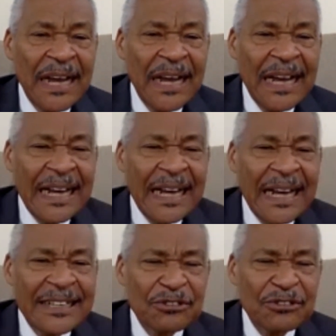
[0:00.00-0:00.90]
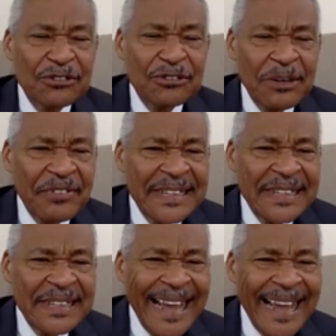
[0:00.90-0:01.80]
This triumphant
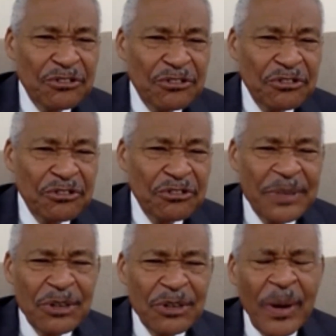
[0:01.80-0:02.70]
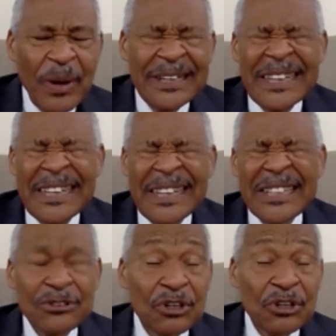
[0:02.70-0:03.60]
entry as we go in, he is going to
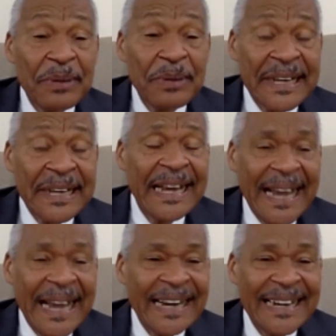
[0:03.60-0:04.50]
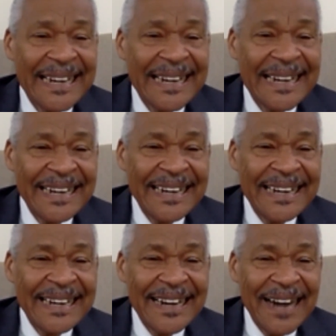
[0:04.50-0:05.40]
be king, and
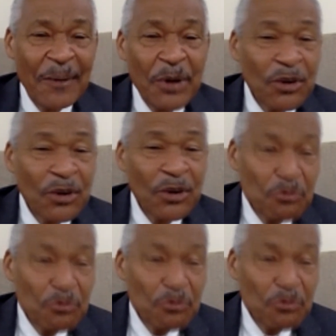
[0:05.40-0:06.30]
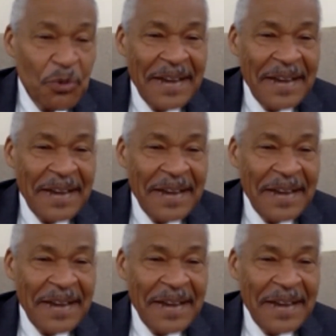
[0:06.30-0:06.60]
we're going to rule with him.